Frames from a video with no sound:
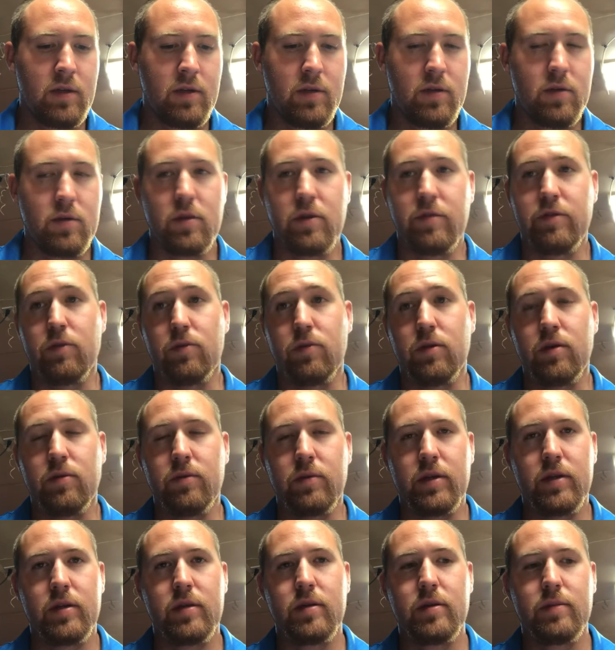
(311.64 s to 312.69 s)
Or even
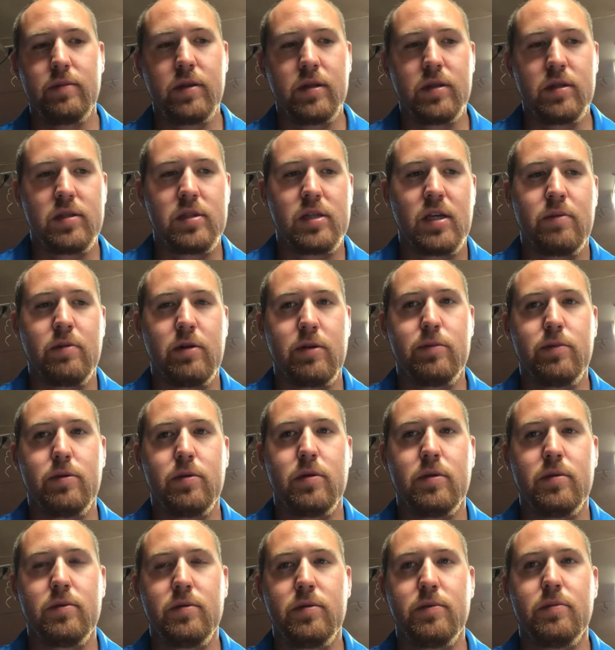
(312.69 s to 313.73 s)
runway. I mean, the same
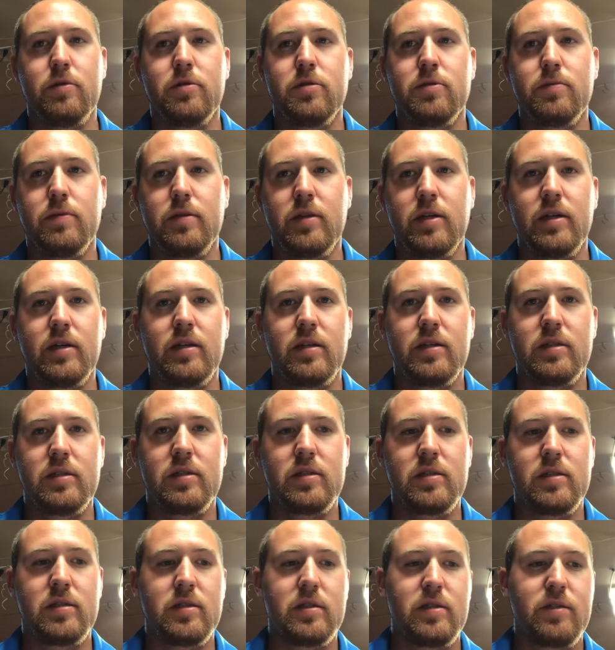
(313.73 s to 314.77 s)
airport with multiple
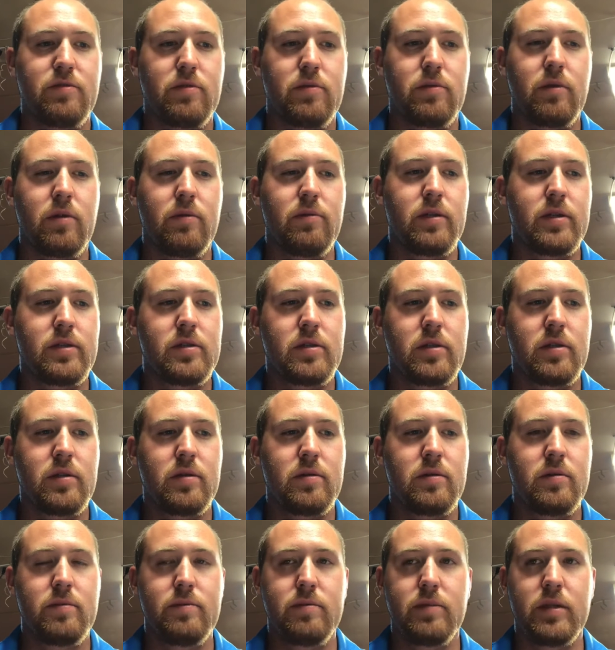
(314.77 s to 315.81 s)
ILSs to different runways could
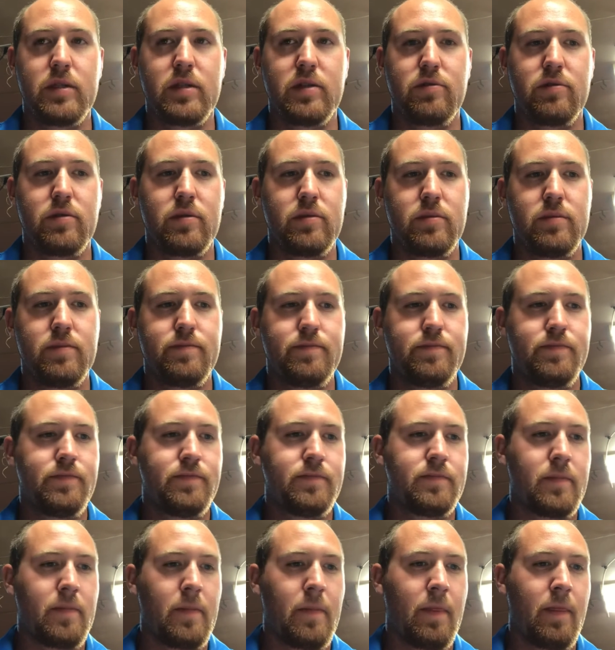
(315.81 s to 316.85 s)
be different.
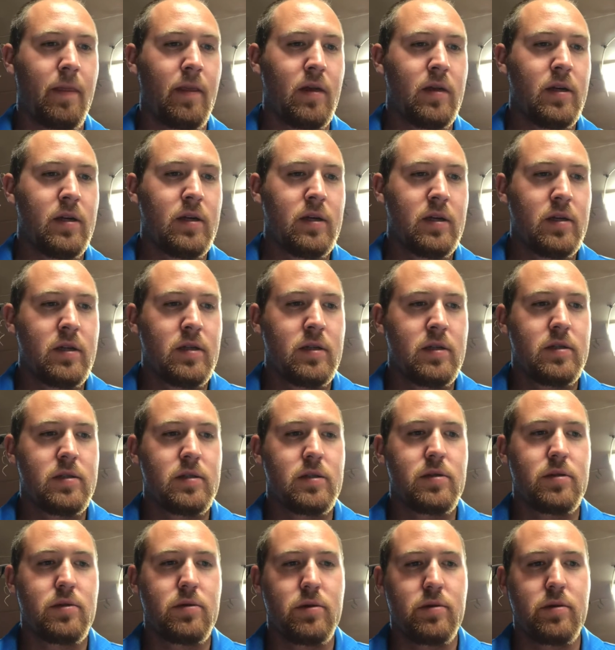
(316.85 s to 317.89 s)

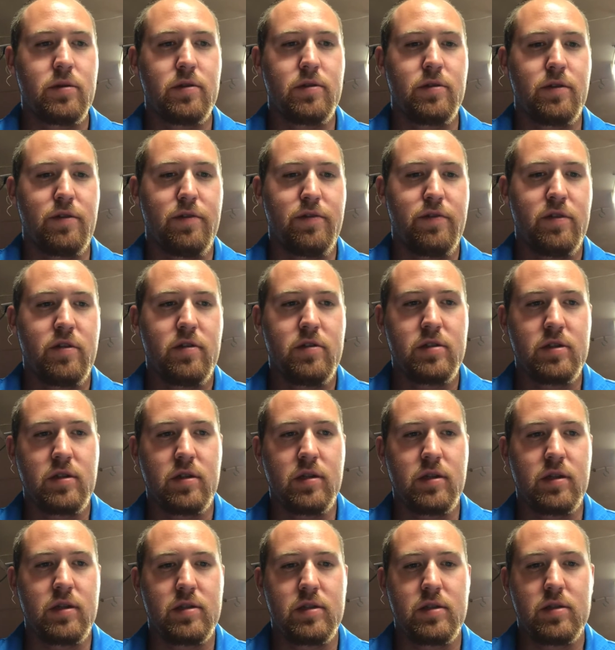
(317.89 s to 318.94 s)
So there are false
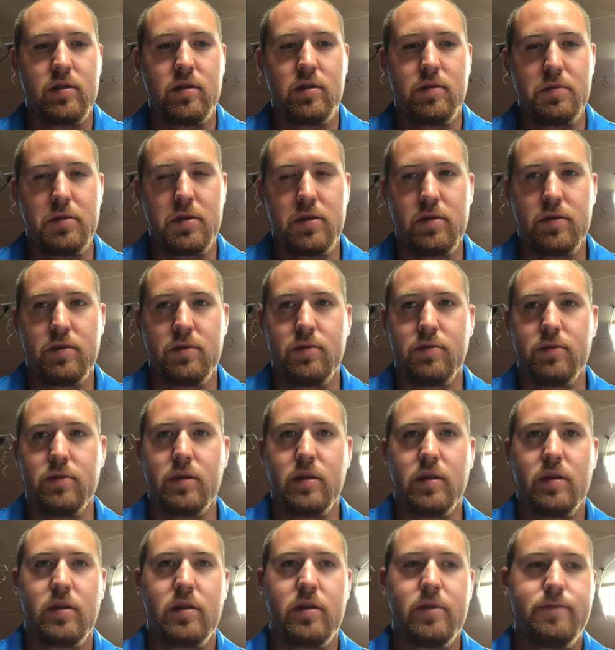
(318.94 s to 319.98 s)
glide slopes
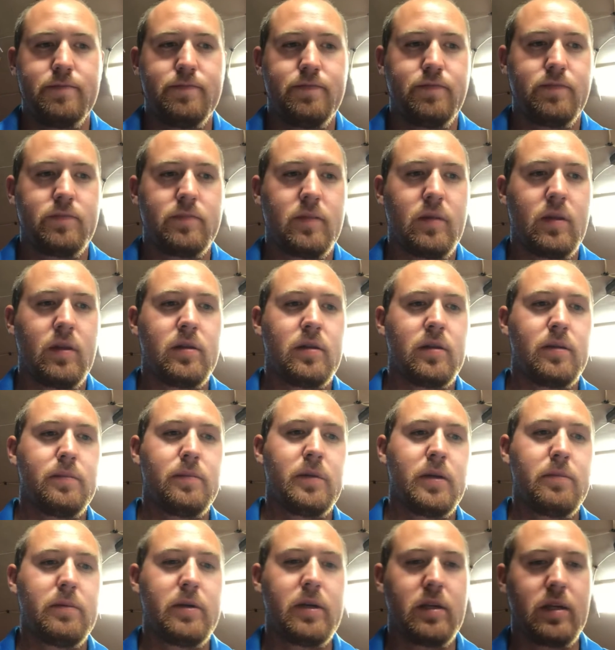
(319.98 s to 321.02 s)
that
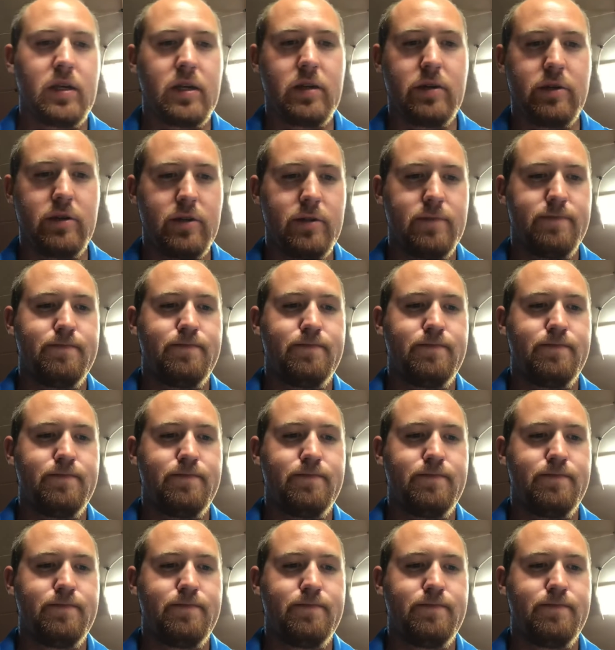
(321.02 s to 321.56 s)
may be encountered.